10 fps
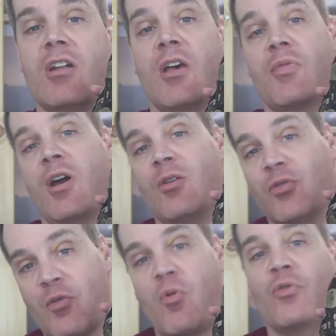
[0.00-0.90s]
I thought it was
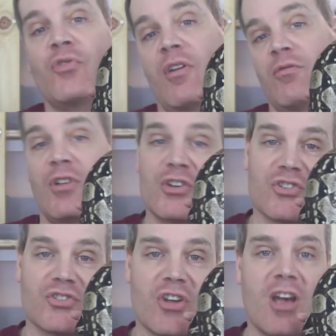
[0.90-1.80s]
the
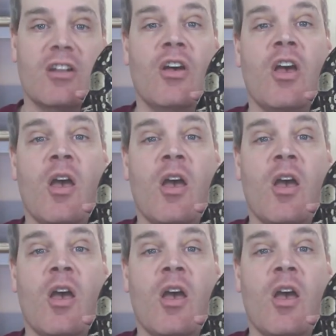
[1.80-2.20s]
post-ovulation shed,